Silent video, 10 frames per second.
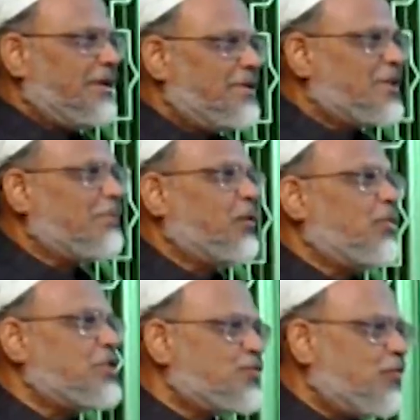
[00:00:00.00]
is something
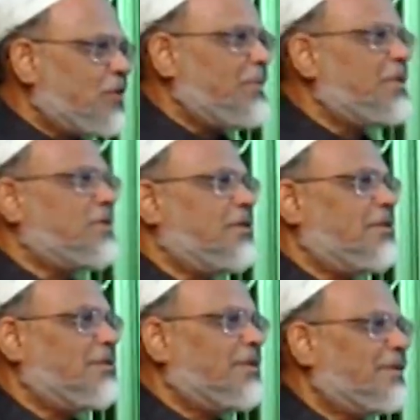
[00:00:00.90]
which is
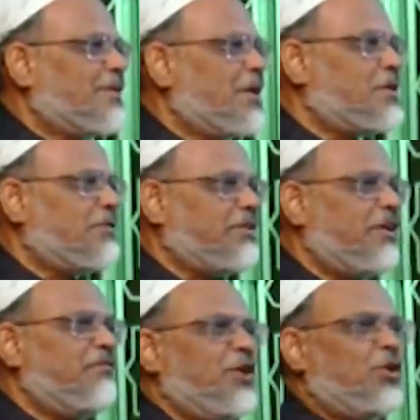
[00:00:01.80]
fundamental right of
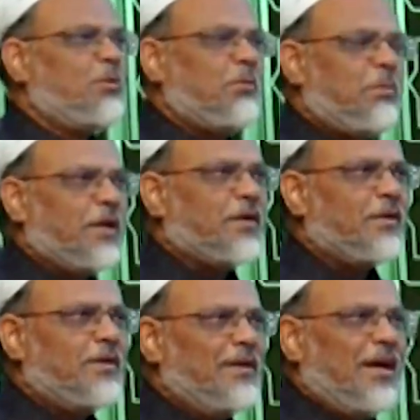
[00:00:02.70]
every human being.
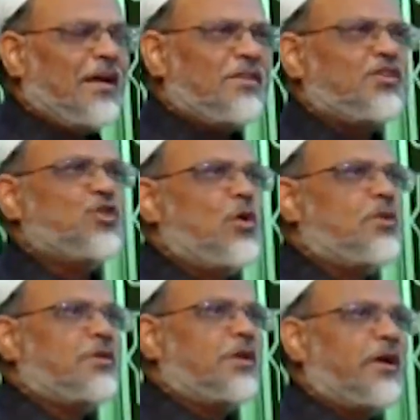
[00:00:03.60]
And this is
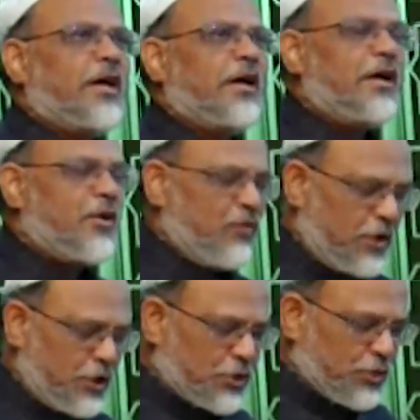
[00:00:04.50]
what we
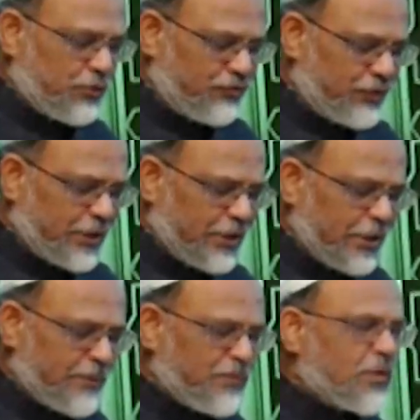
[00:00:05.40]
need
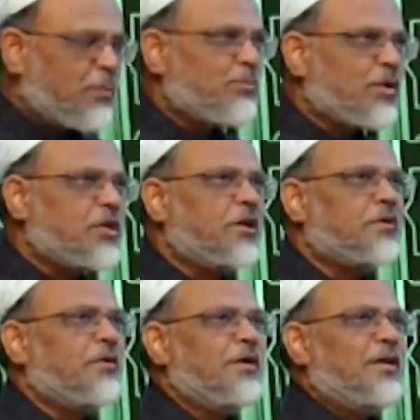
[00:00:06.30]
to
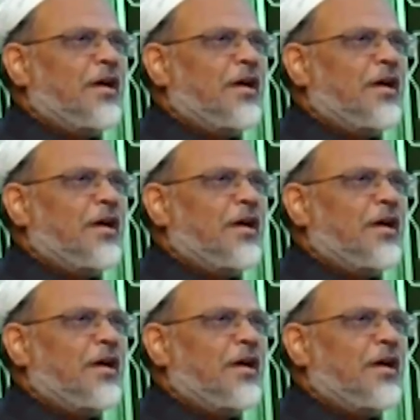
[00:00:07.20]
protect.